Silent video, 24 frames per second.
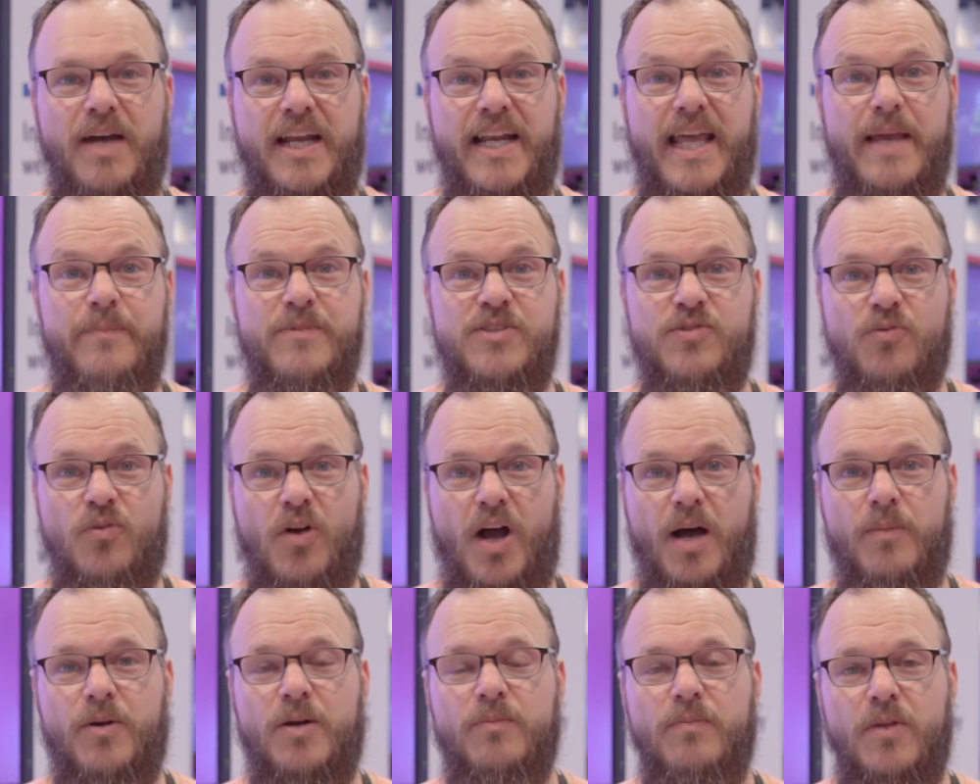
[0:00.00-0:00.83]
My name is
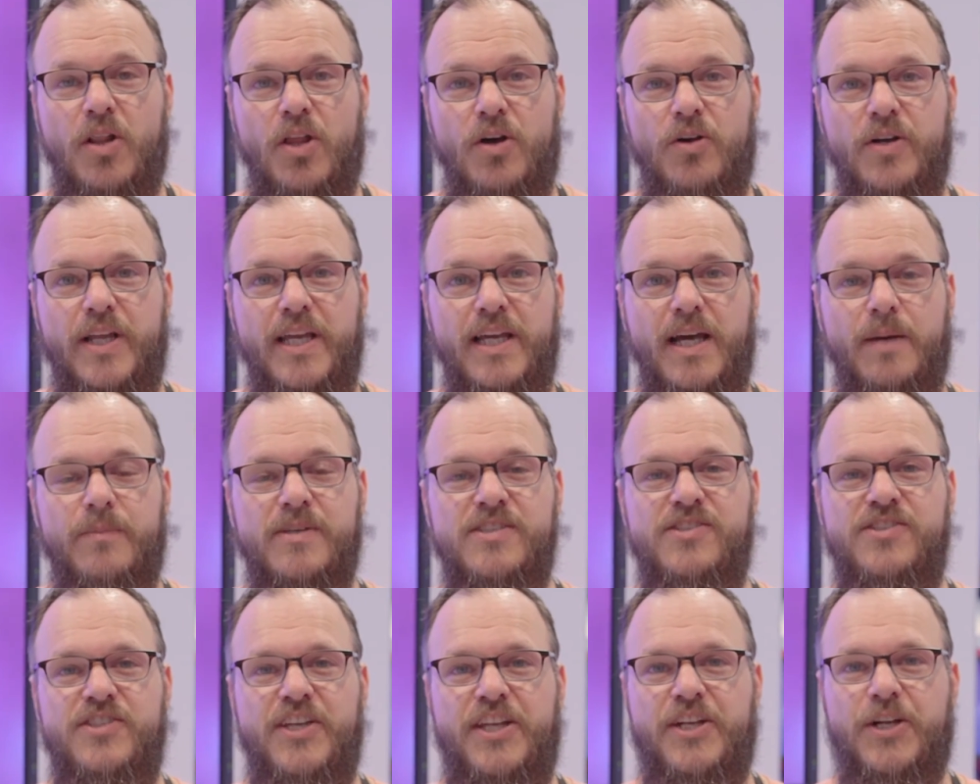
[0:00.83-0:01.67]
Robert Maloney.
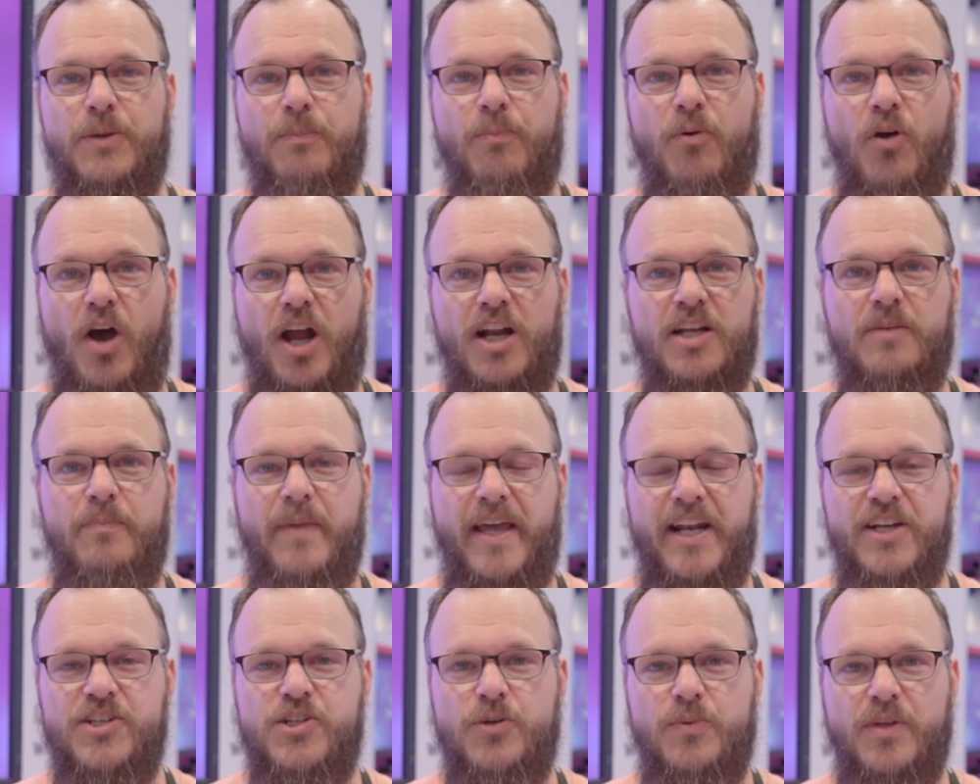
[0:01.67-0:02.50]
I'm a senior product
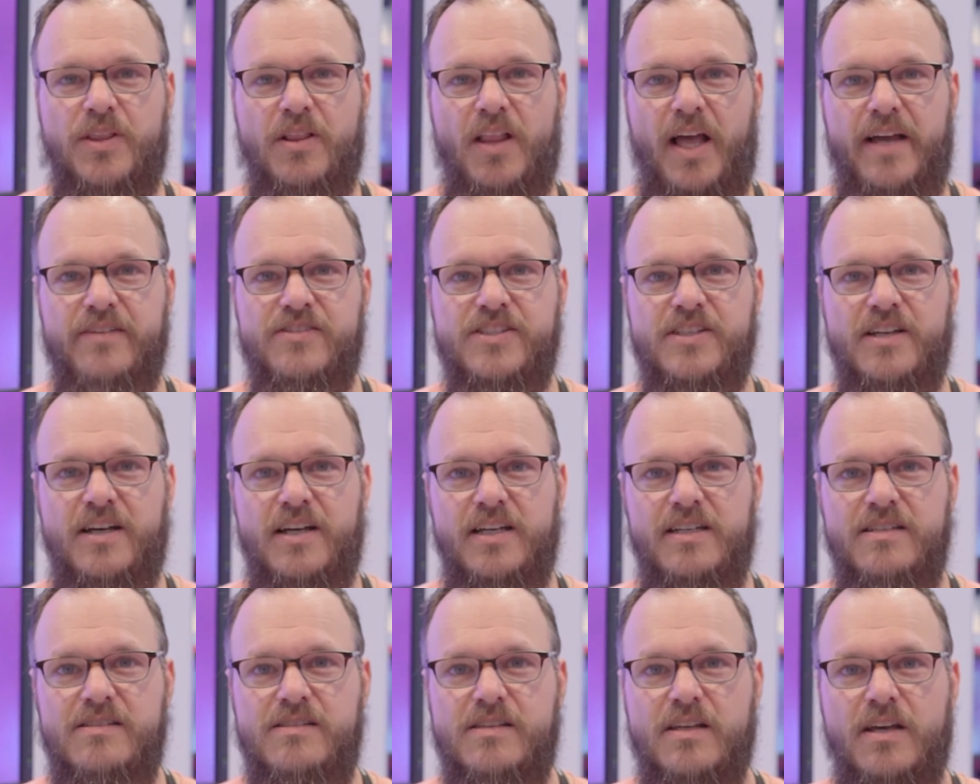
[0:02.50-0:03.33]
manager with
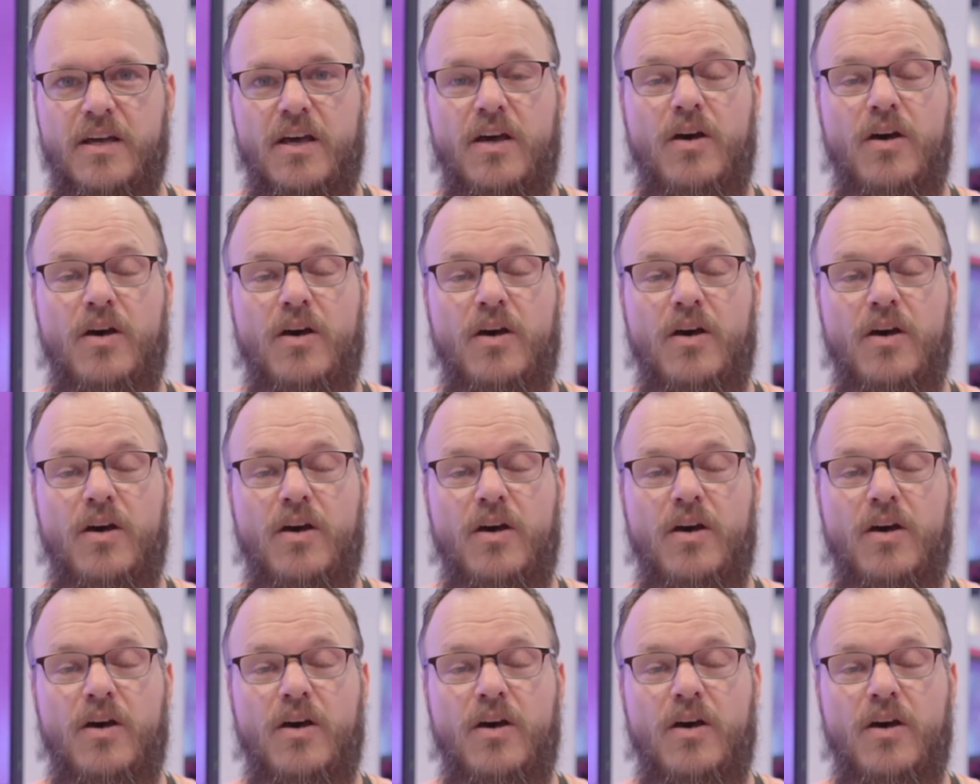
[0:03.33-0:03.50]
LifeSize.